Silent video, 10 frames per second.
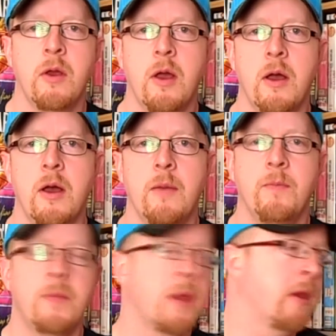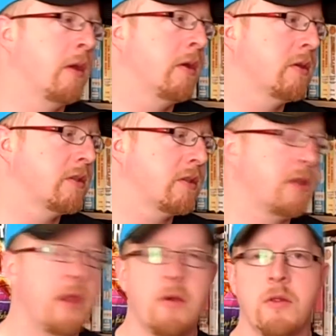
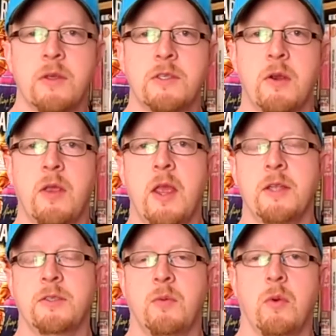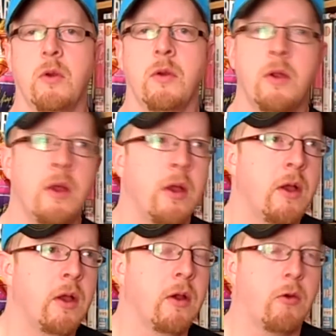The early Starrcades were
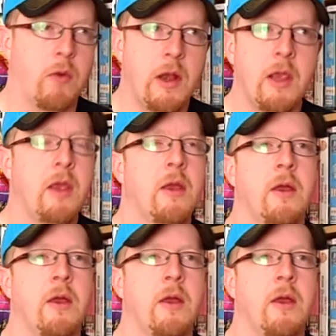gritty.